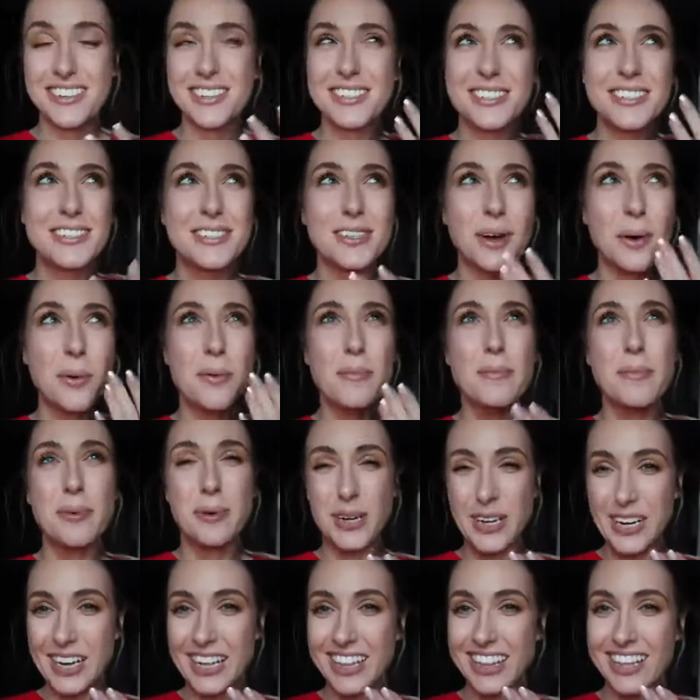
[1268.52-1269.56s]
They're so
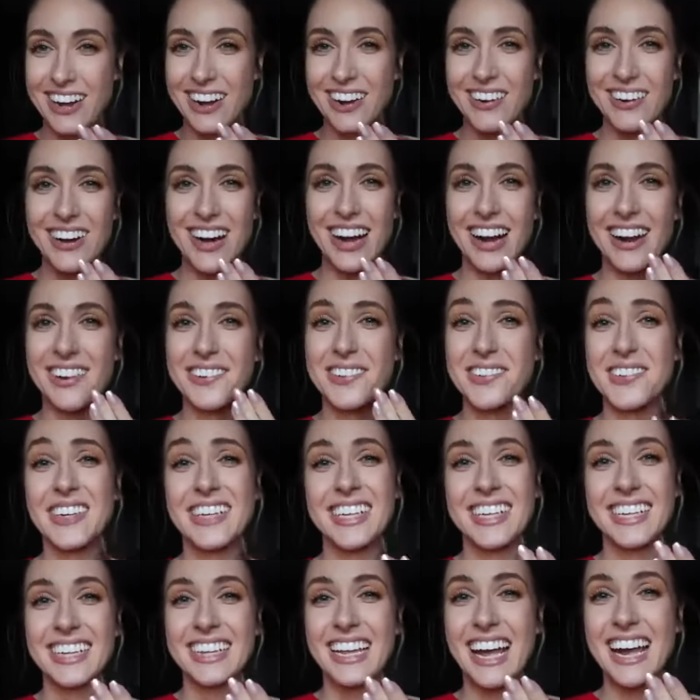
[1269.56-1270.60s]
pretty though, and I
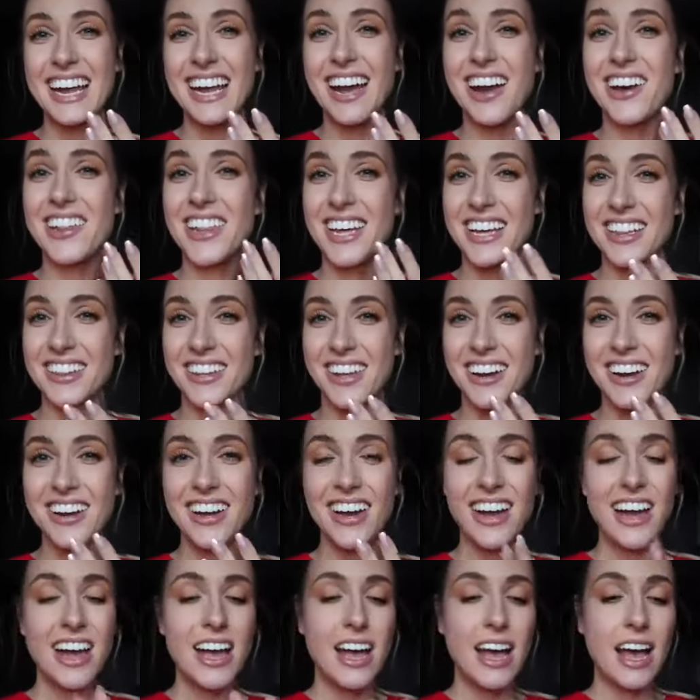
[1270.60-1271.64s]
really like how they
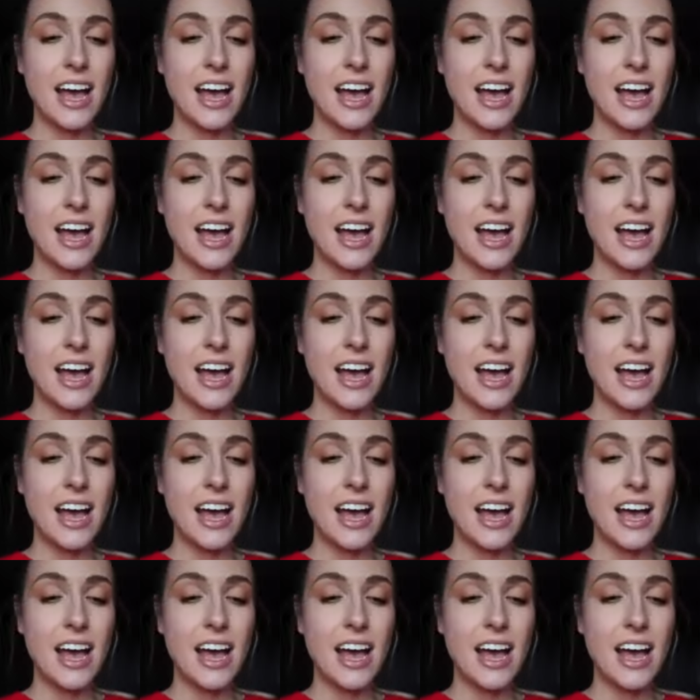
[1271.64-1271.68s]
look.